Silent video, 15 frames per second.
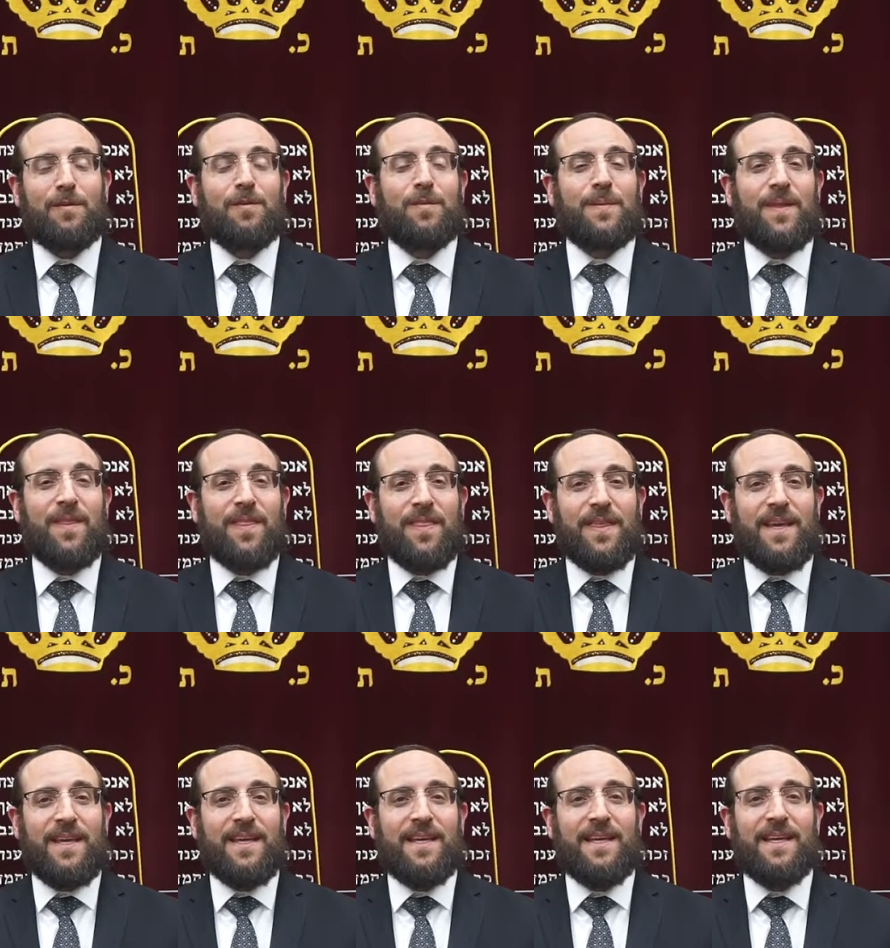will be
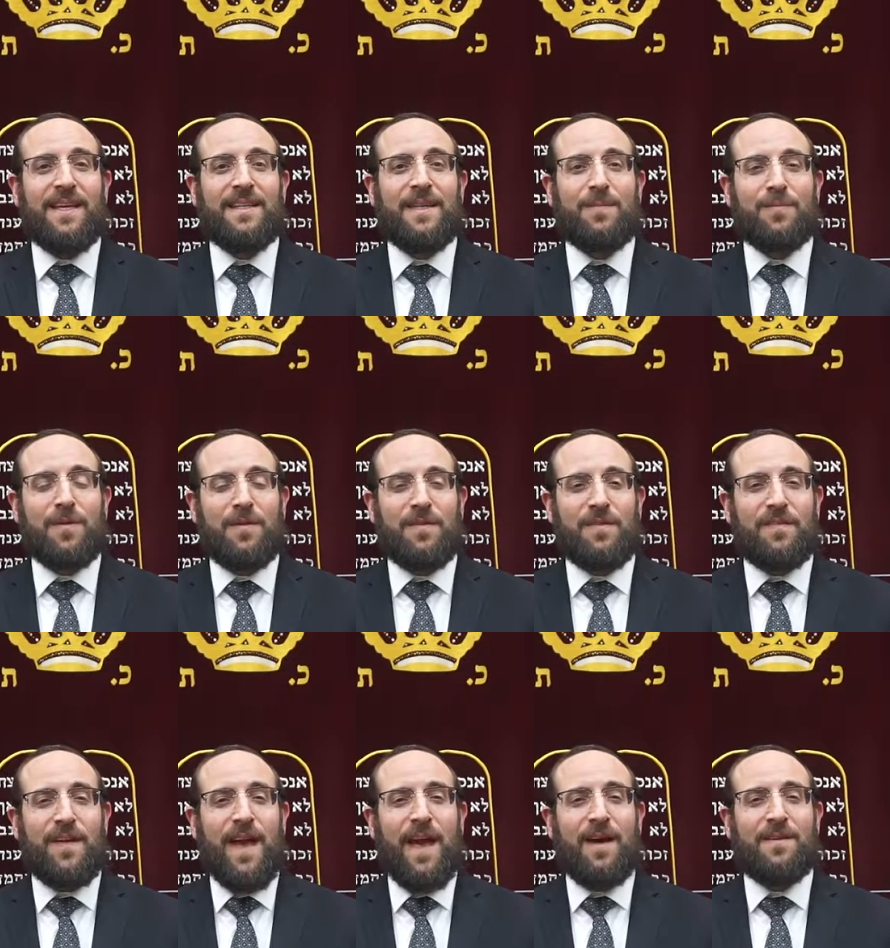thinking the
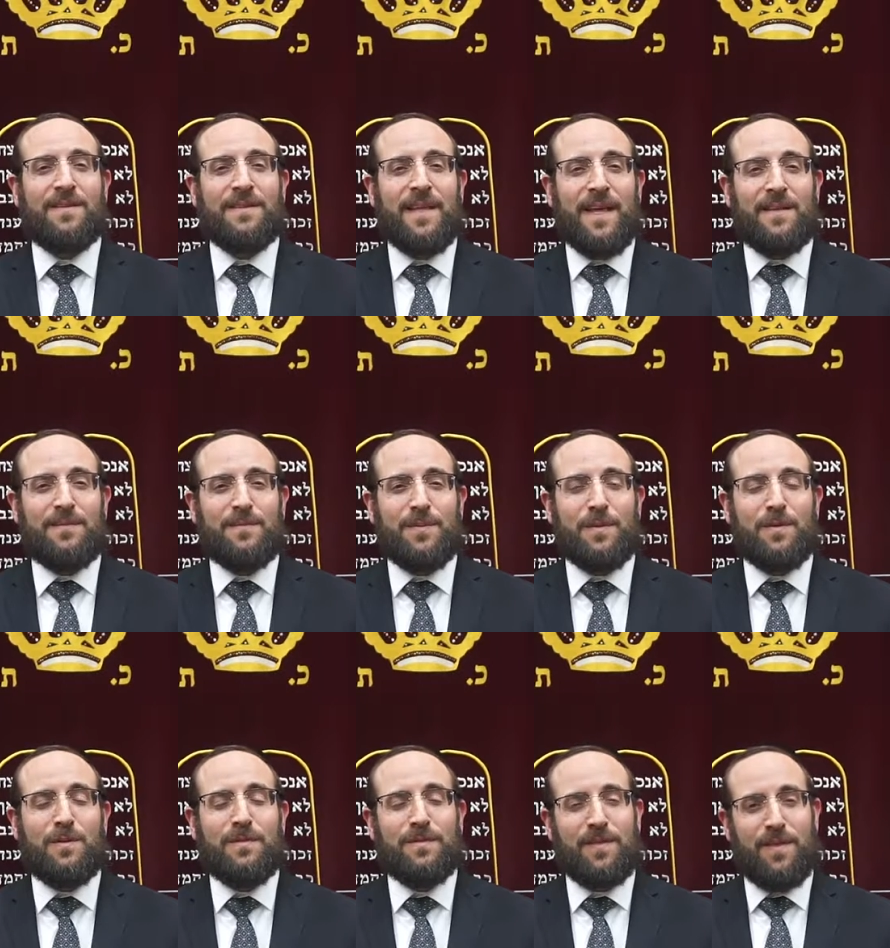profound and
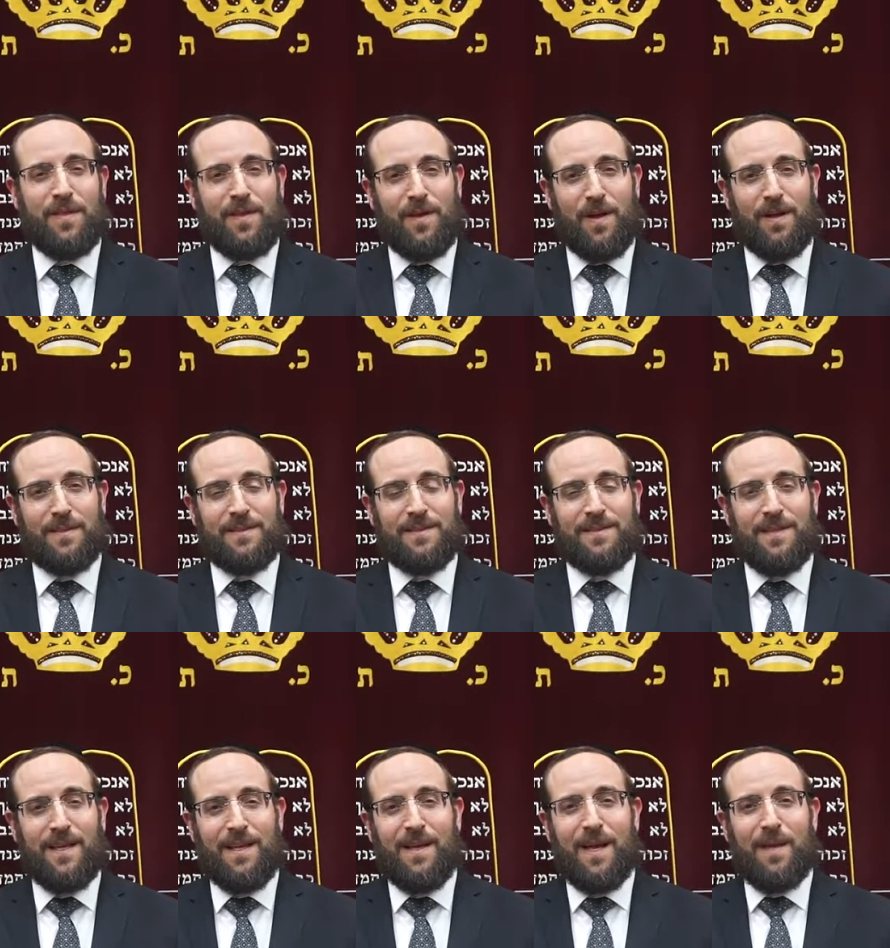beautiful thoughts
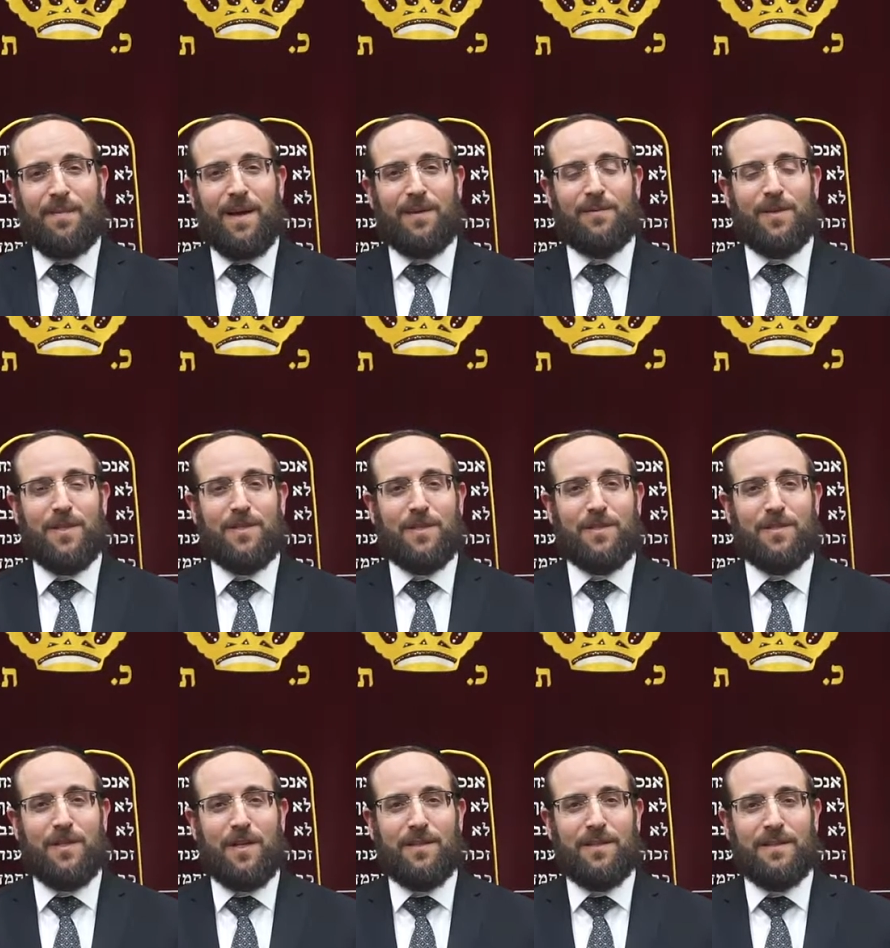about Rosh
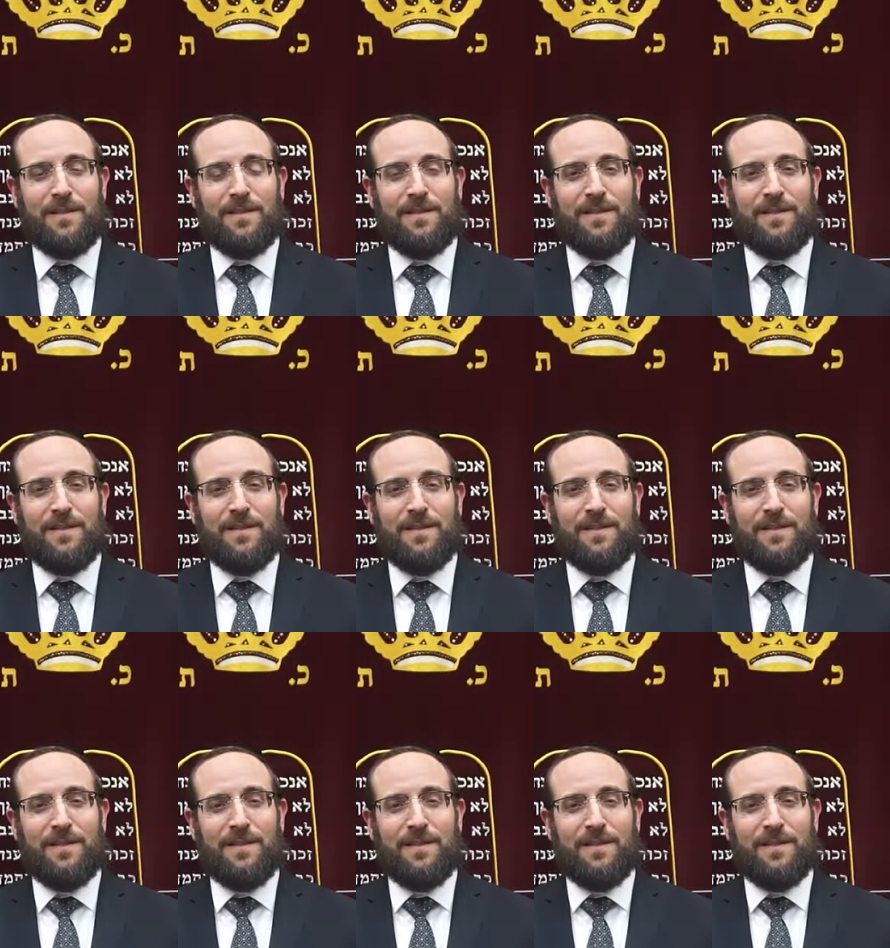Hashanah.